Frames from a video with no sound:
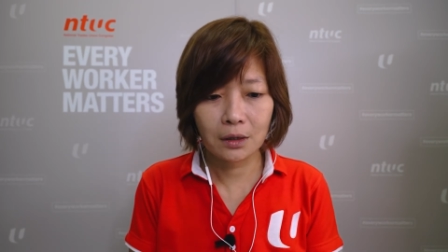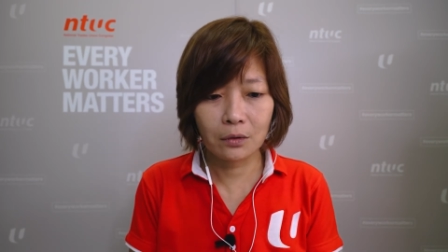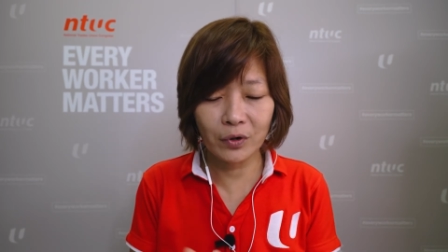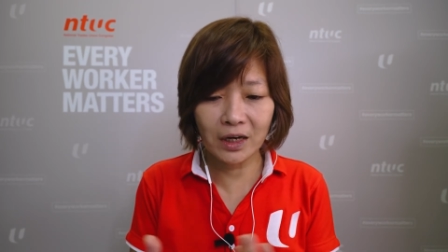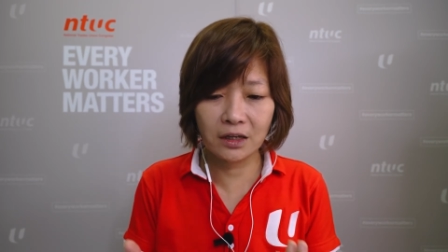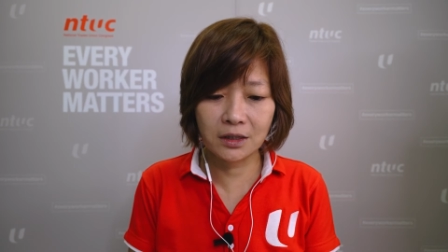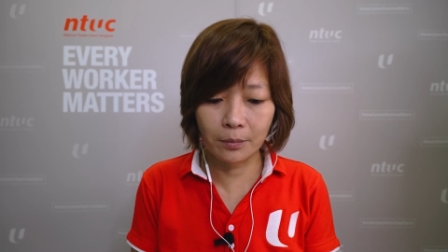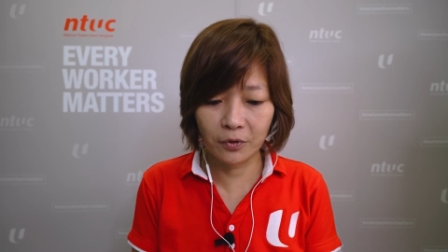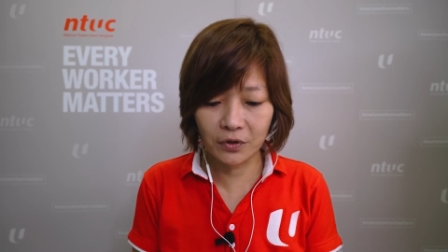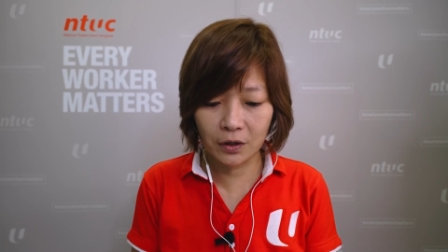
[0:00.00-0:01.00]
release
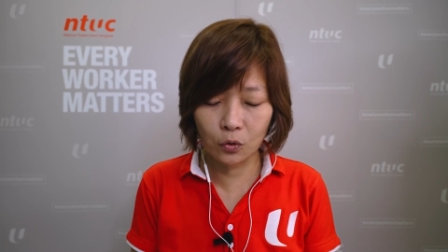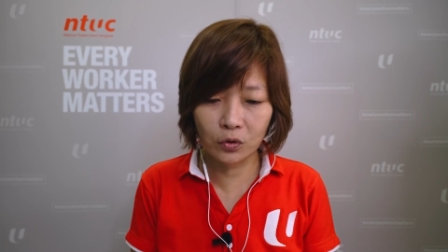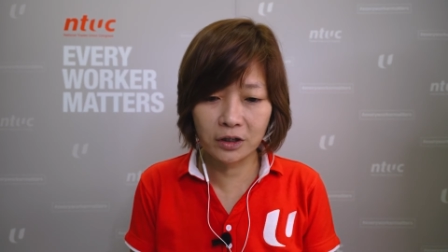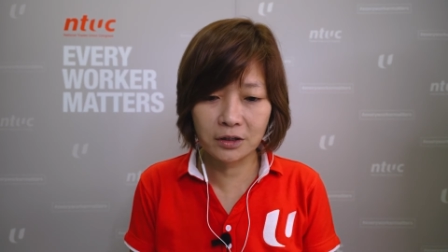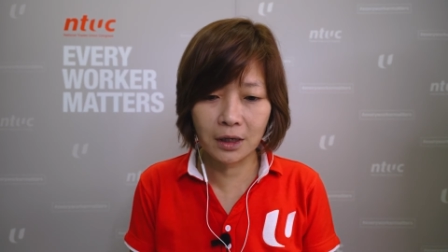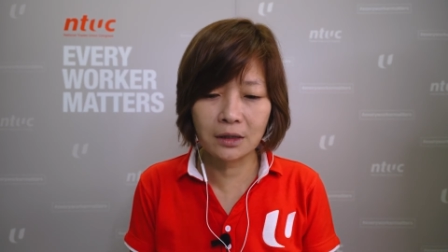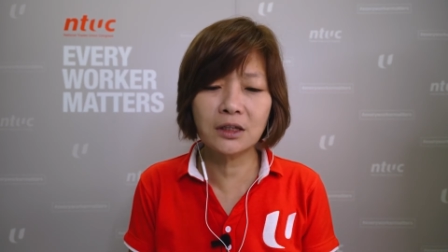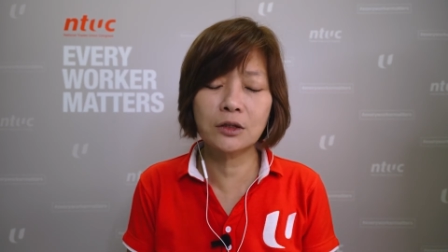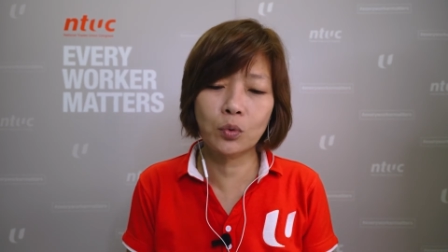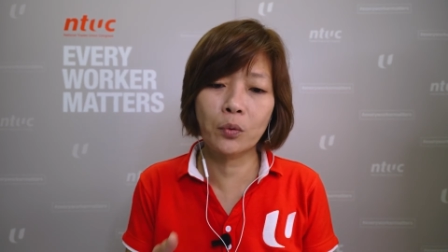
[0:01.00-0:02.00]
some of the locals, uh,
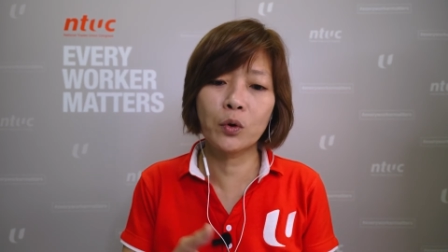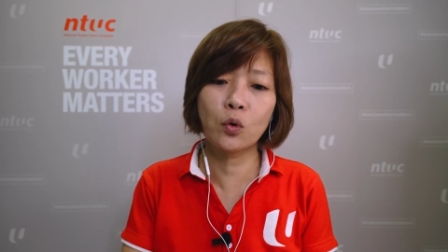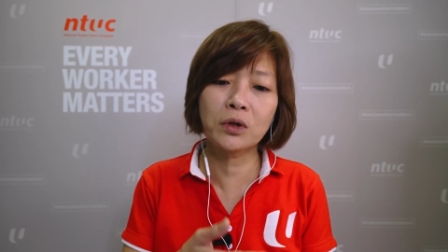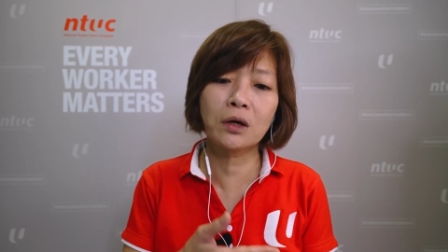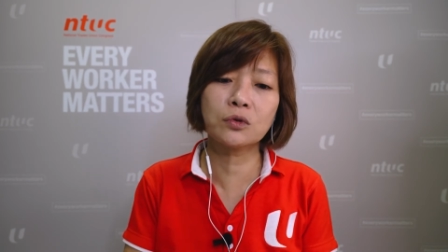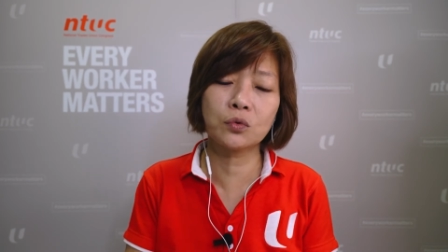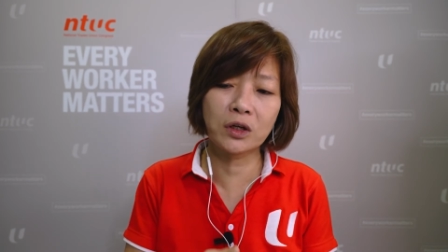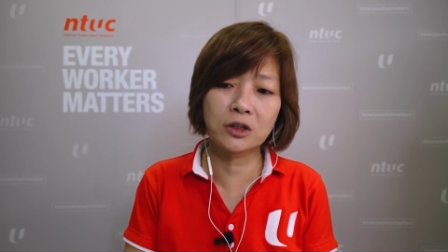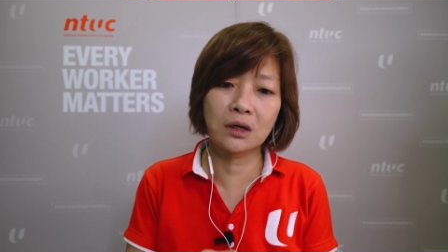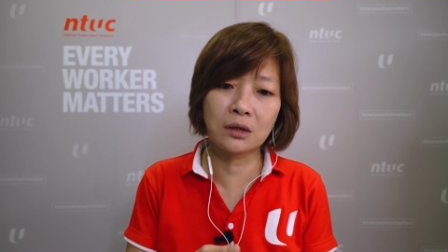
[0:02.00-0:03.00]
this is where we go down to
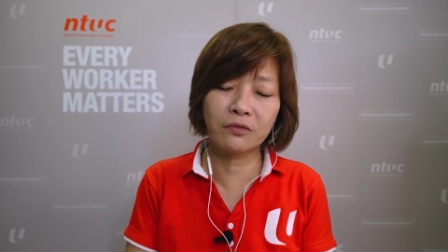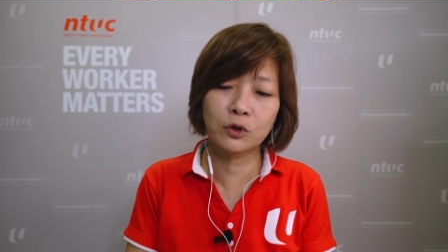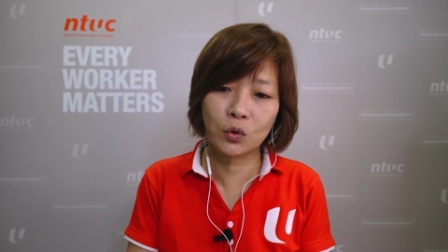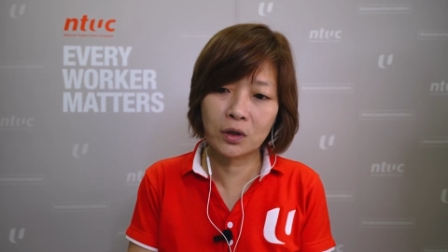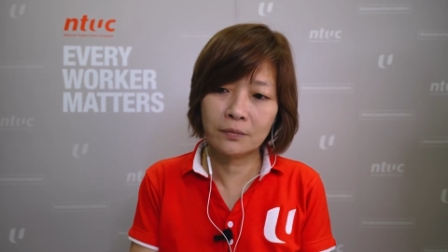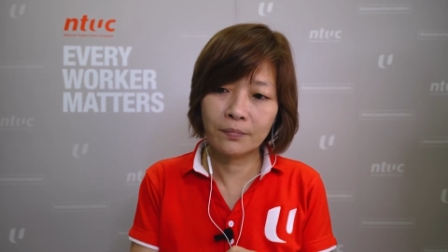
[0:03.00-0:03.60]
each individual.